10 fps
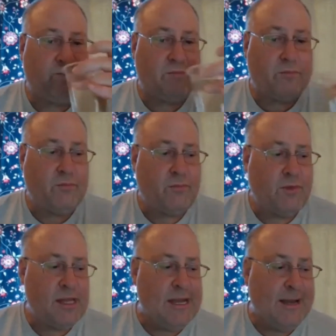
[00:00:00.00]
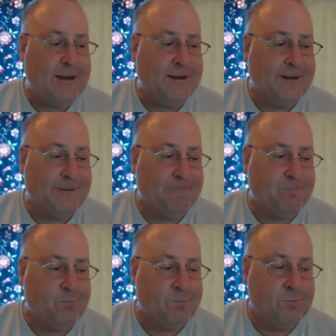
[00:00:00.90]
at um, a
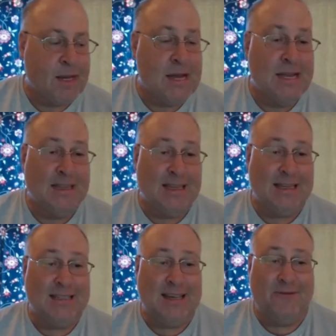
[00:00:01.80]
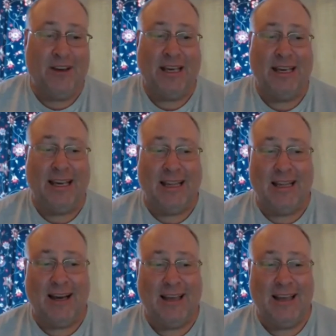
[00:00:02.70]
half. Let's see if it can get lucky
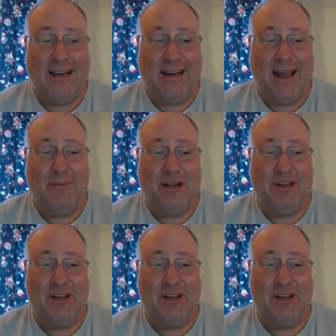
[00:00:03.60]
and damage. Well, hold